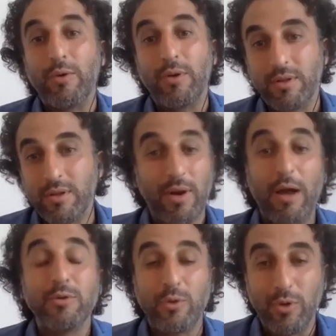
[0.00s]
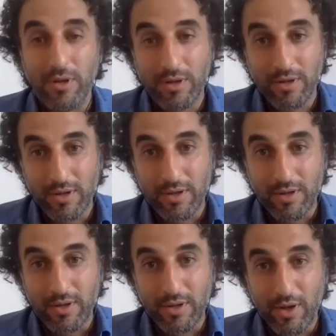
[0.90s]
crown jewel
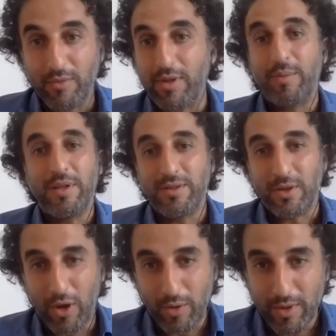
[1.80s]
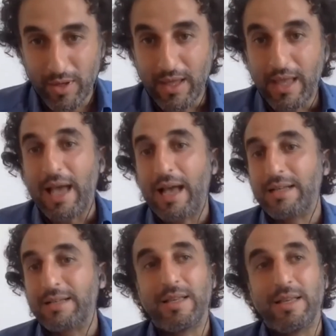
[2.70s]
of the Lebanese economy,
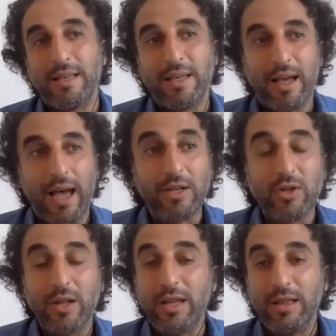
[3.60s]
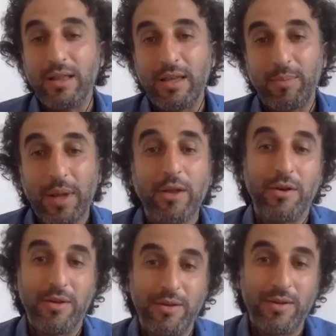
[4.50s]
as actually the
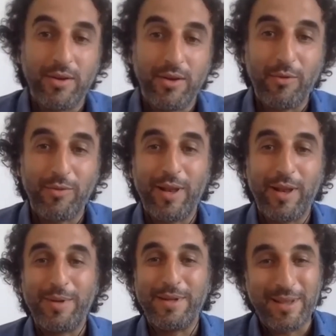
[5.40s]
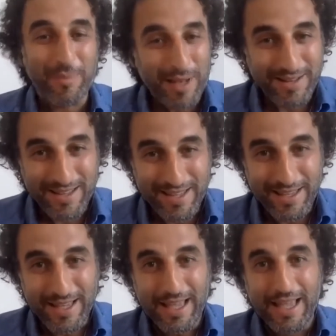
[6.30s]
pillar of the Lebanese
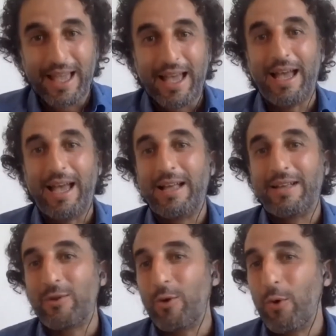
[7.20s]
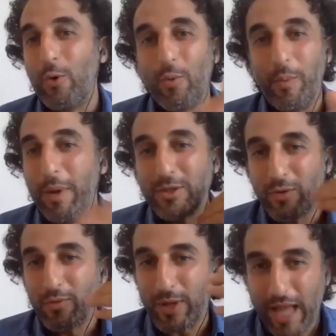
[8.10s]
stability. So much
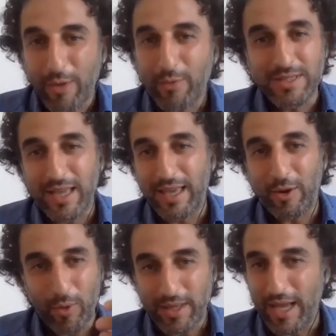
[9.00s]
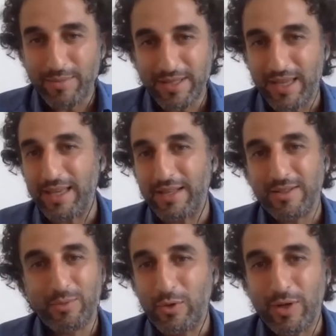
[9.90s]
of what I was saying or what I'm saying is
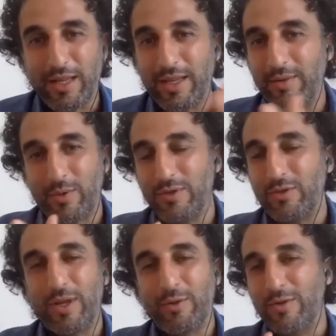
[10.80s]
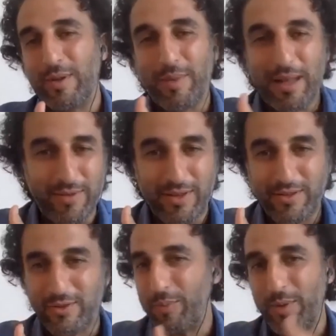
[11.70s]
usually constrained to some
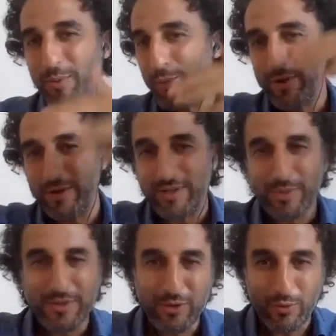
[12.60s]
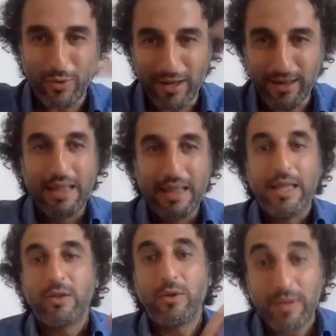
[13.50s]
leftists or people would dismiss you, right?
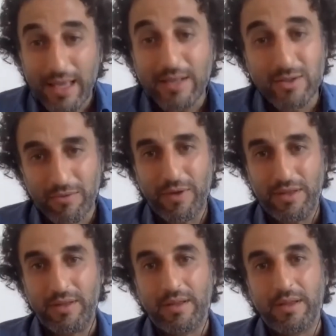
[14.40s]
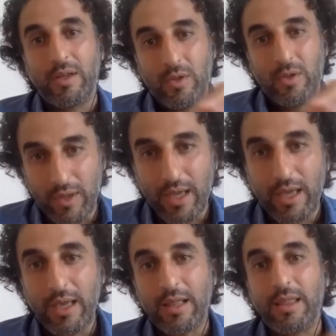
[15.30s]
Today is different.
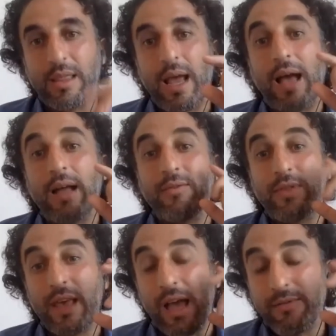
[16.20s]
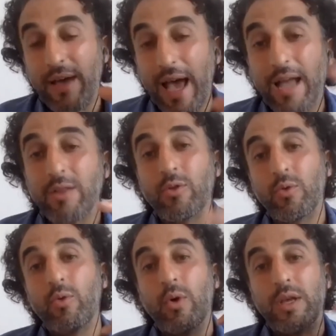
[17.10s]
Today they have had
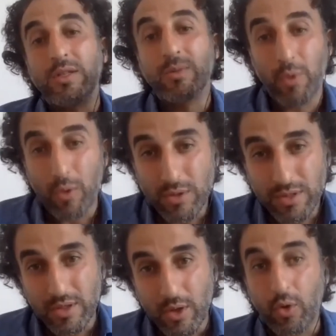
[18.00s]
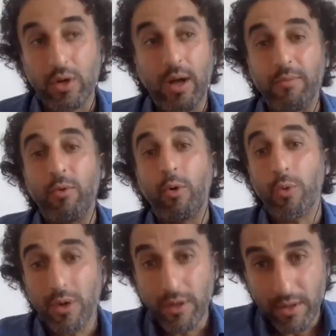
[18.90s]
to expose or come
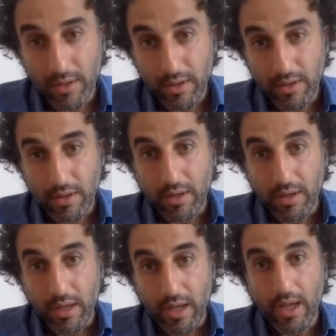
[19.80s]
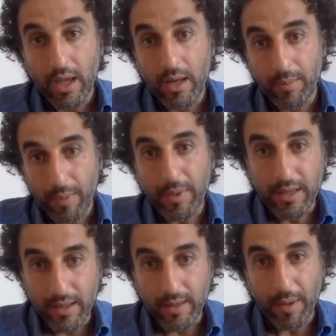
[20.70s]
forward in
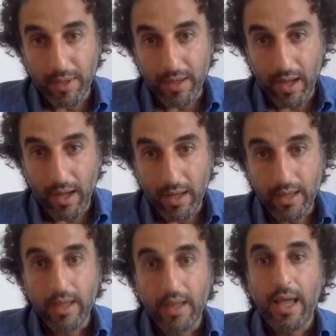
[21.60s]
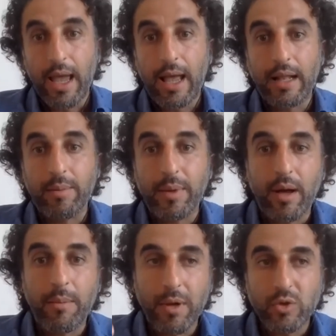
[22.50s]
the public eye and
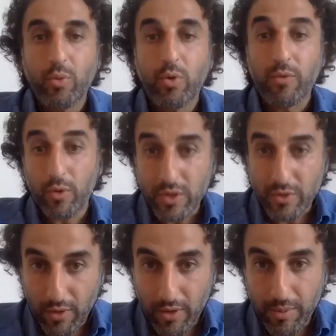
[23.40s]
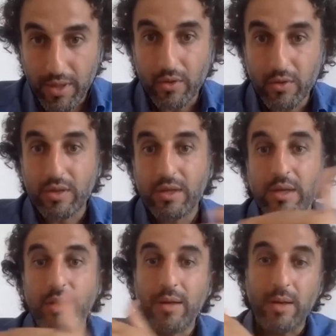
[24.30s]
become much more forceful because
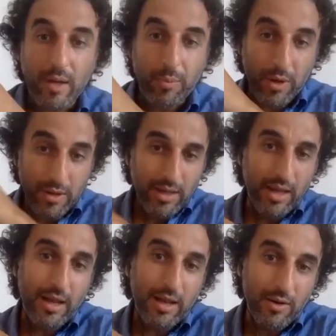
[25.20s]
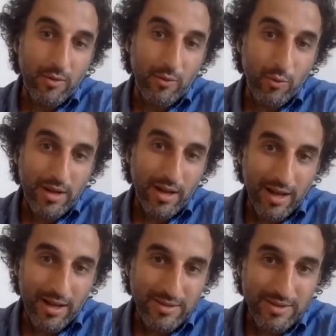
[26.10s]
the political ruling
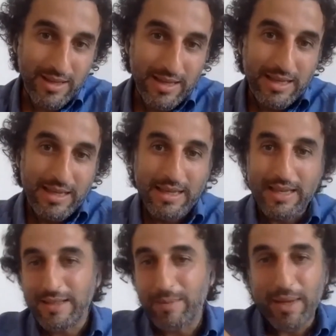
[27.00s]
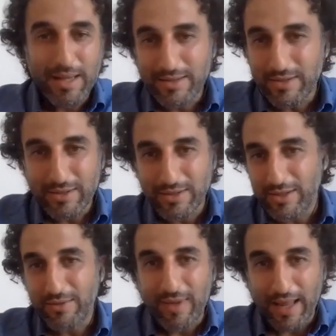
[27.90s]
class is in many
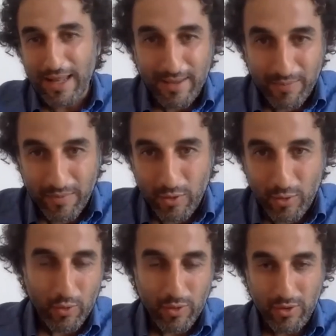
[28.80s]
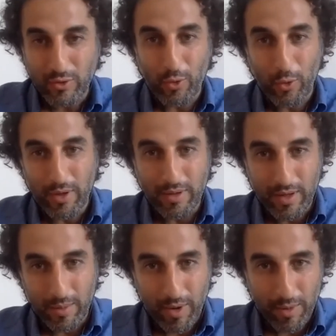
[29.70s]
instances failing to do this role
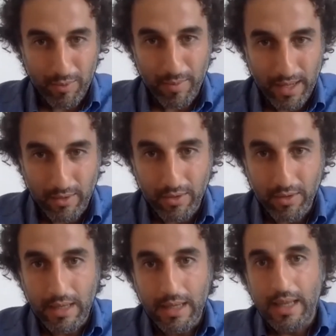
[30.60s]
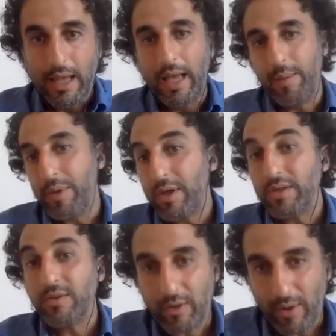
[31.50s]
in a proper manner, and because
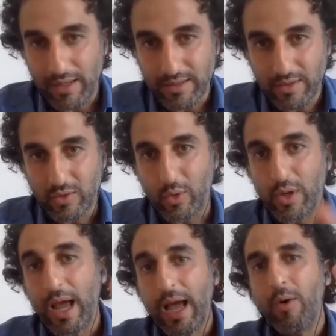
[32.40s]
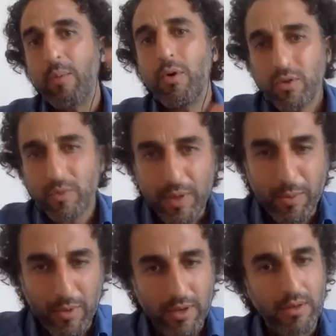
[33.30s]
of the crisis. So now most
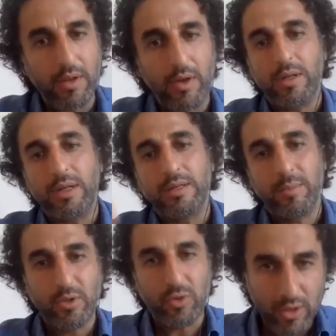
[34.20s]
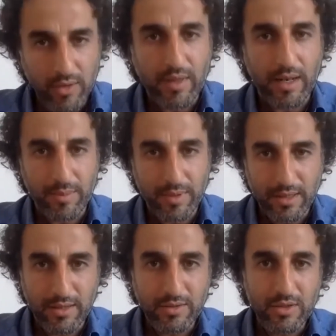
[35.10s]
people, or at least the majority of the
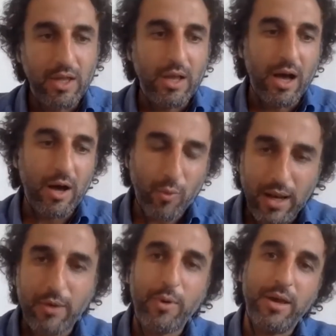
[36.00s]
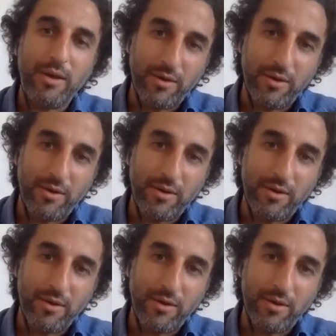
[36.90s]
Lebanese, are well aware